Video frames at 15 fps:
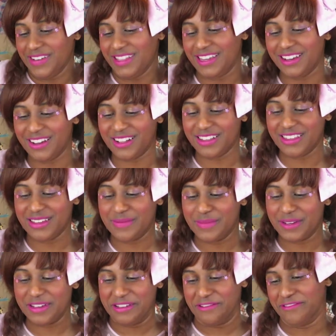feel like all the
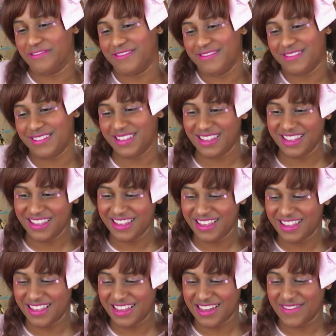
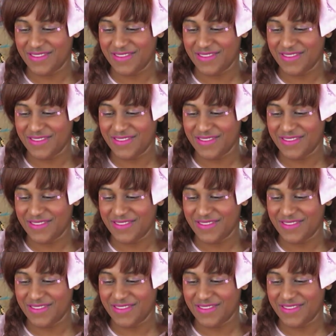above.